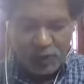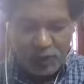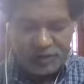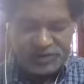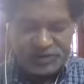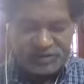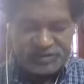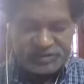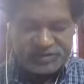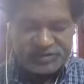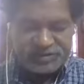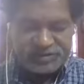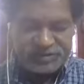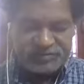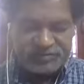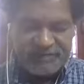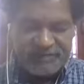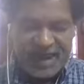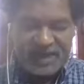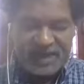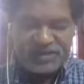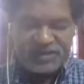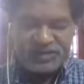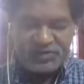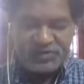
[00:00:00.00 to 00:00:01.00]
what is this
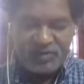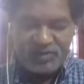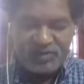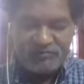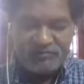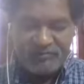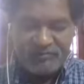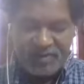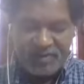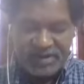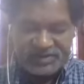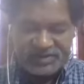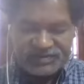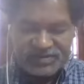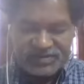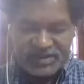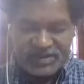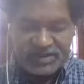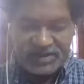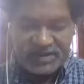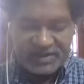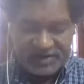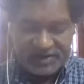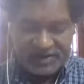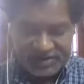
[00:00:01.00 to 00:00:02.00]
maximum
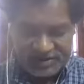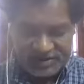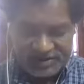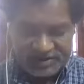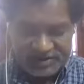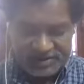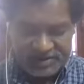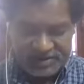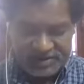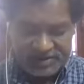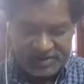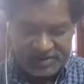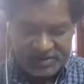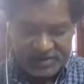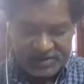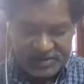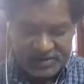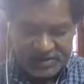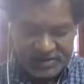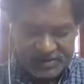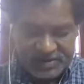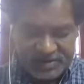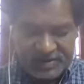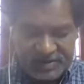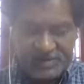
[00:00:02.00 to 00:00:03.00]
marginal rate?
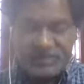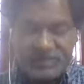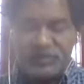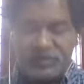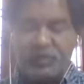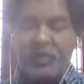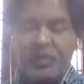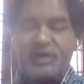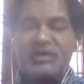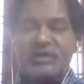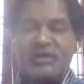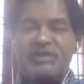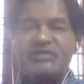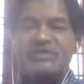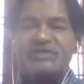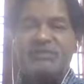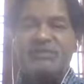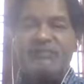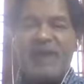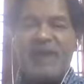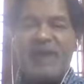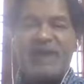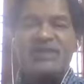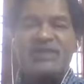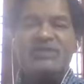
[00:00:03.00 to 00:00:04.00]
That is, what is
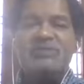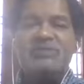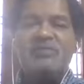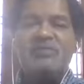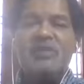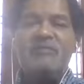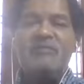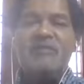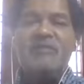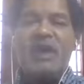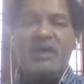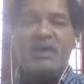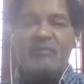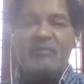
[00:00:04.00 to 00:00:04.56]
the maximum